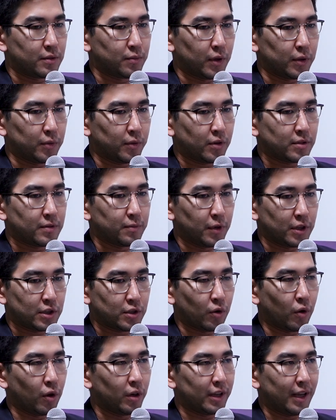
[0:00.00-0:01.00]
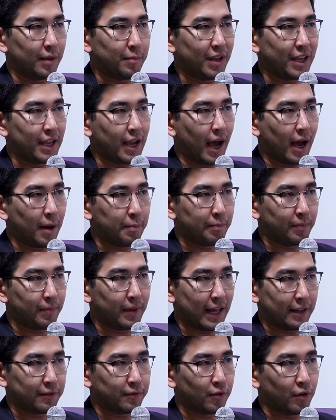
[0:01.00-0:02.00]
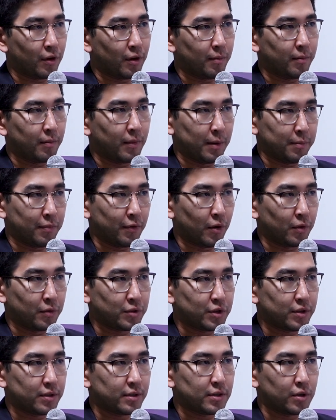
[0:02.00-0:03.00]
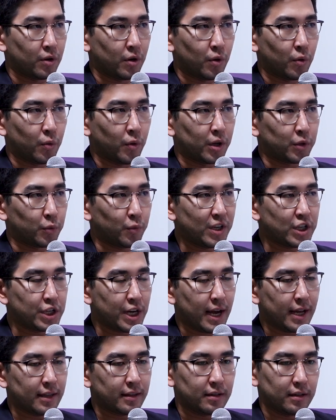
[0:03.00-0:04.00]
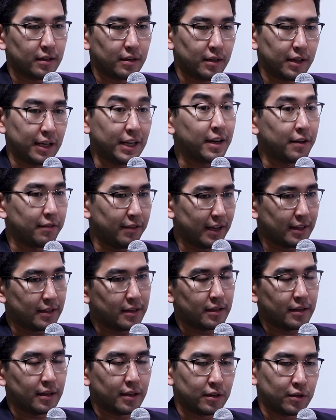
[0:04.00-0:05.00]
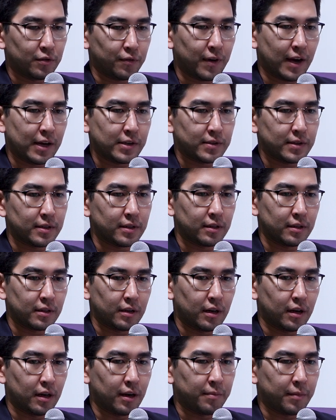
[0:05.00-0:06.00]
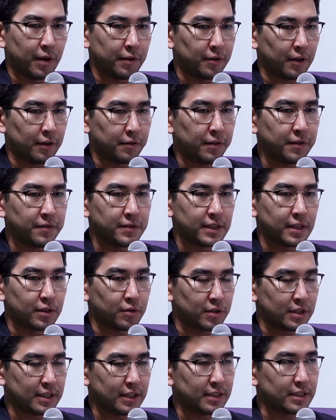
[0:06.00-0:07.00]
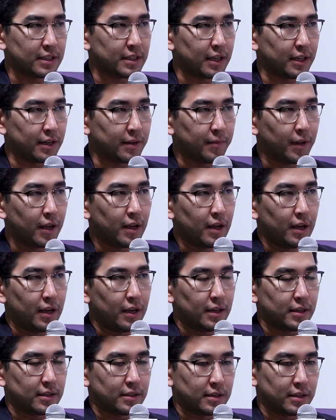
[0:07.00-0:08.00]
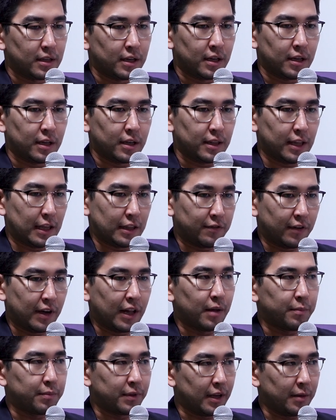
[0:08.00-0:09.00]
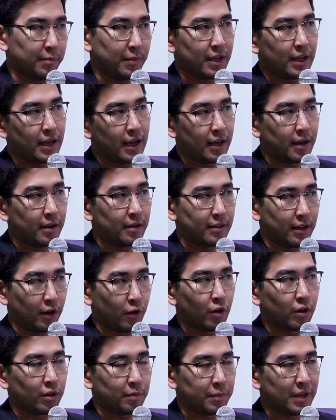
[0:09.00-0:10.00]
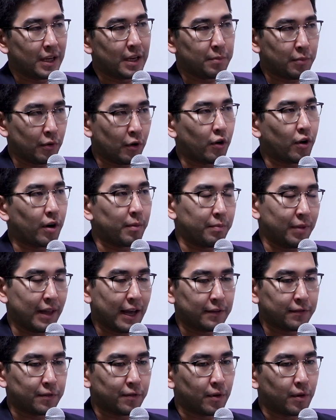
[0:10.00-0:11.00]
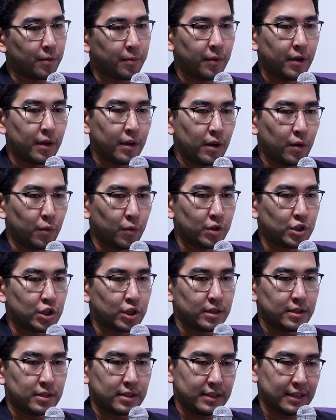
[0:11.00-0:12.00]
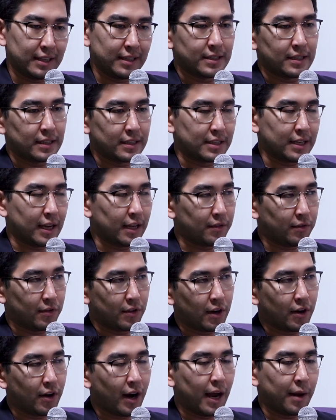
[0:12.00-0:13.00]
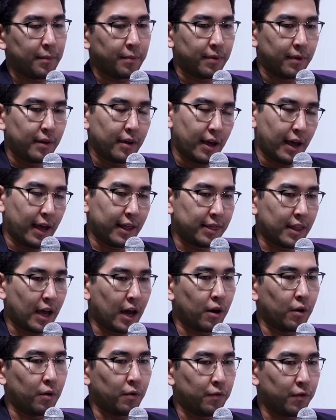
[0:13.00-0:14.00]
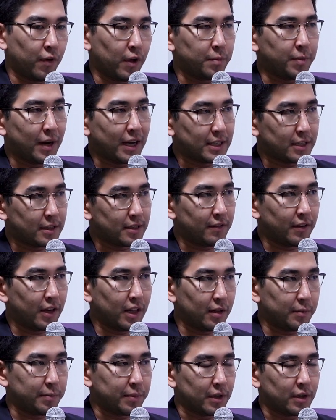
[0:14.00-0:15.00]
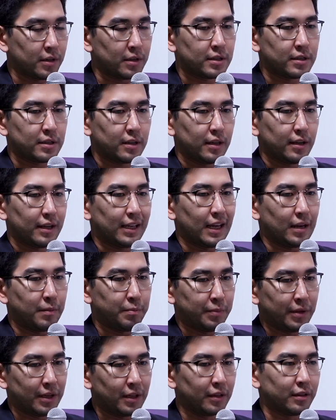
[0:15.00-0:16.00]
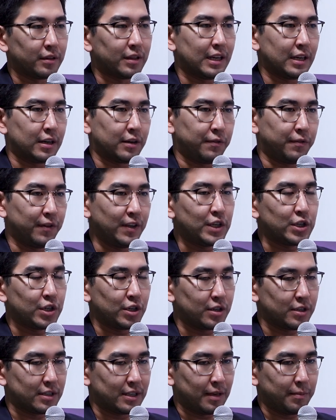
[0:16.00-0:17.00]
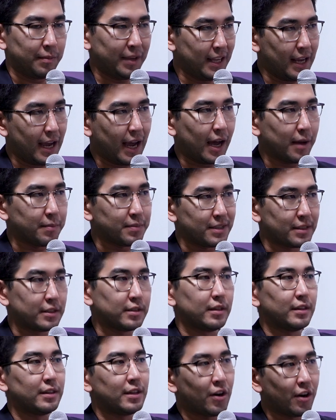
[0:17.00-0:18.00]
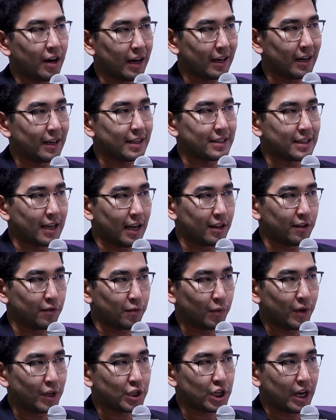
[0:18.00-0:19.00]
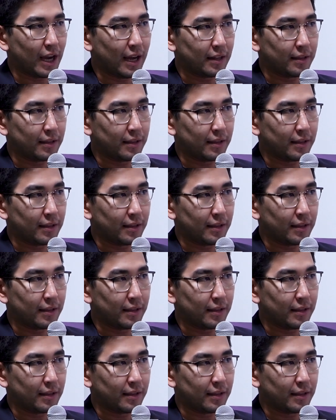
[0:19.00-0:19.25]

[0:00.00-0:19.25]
what's called a mini app platform approach. So what WeChat innovated in 2015 or 16 is they developed they call it mini program platform, which sits inside of their app. And now third-party developers can build their features and mini apps directly inside of WeChat.